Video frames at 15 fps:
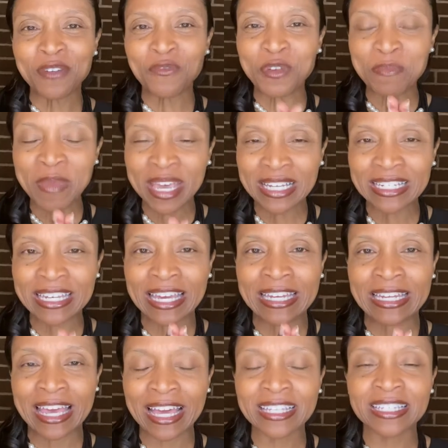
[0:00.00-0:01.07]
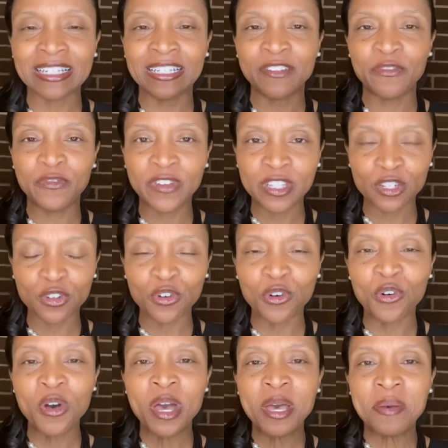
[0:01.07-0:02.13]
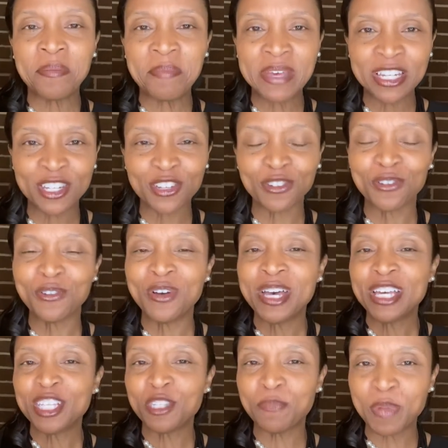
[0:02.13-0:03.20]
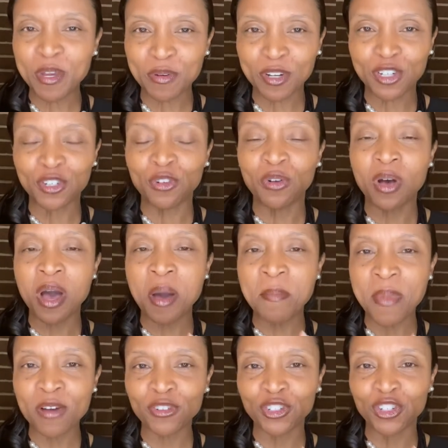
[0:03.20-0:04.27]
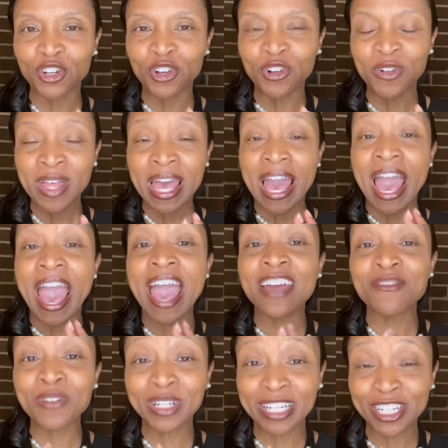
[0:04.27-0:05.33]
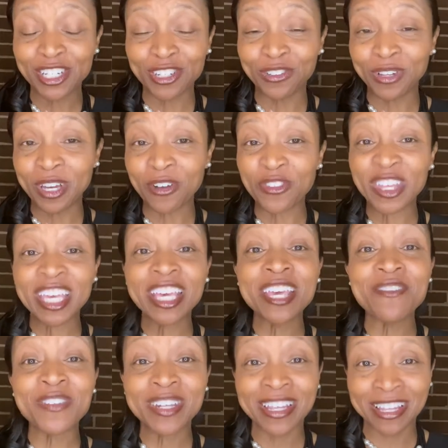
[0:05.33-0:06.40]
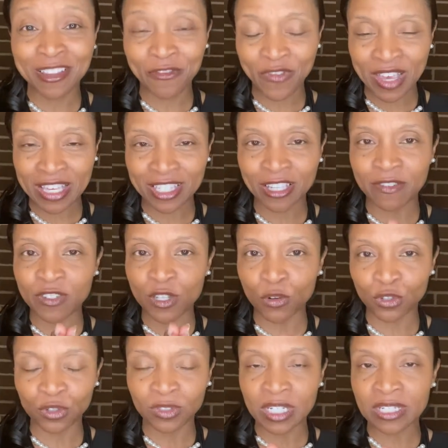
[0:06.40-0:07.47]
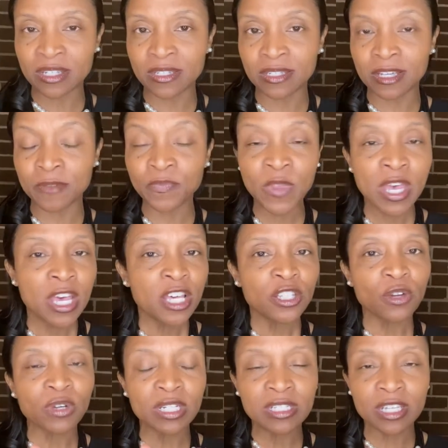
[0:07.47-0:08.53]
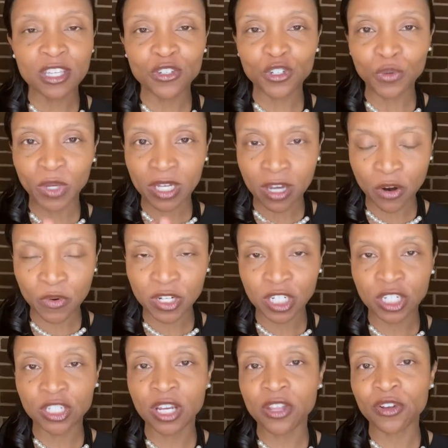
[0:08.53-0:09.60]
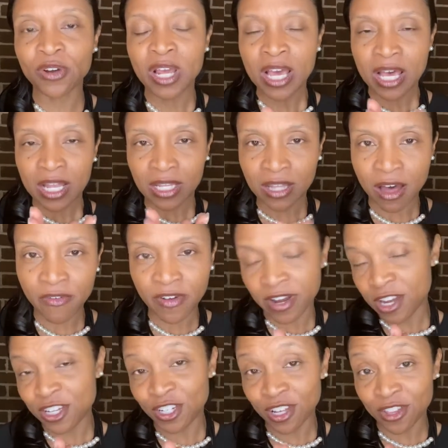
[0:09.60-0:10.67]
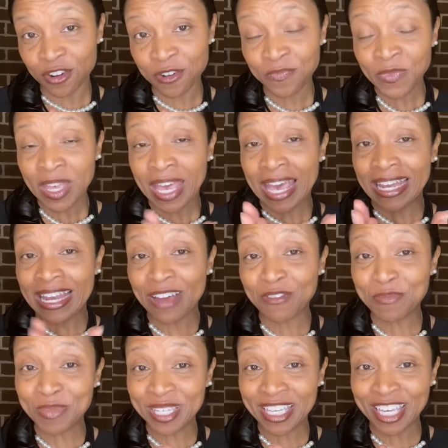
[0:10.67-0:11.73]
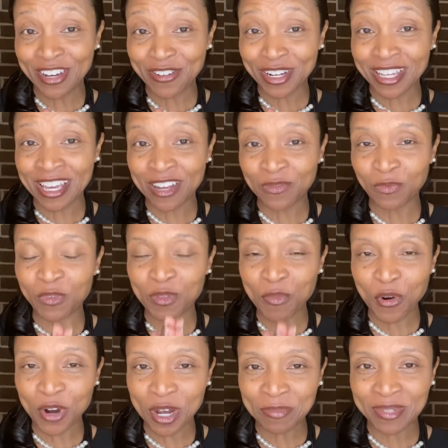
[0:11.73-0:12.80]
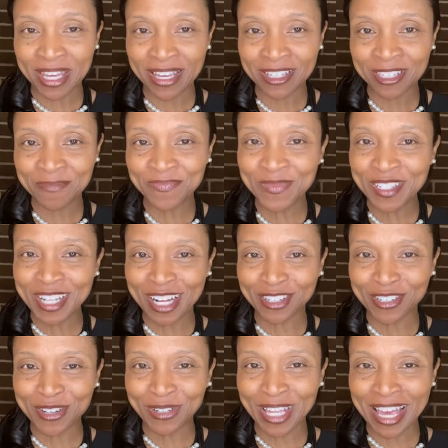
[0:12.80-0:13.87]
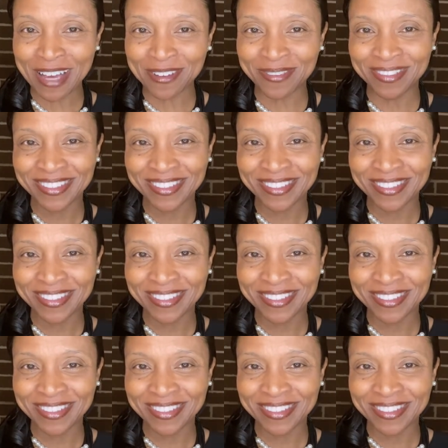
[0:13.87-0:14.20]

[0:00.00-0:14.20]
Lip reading: we maintain excellent physical, mental, spiritual, emotional, and relational health, even in the face of social distancing. So continue to encourage each other, love on each other, and I will be here again with more updates. Dr. Yola out.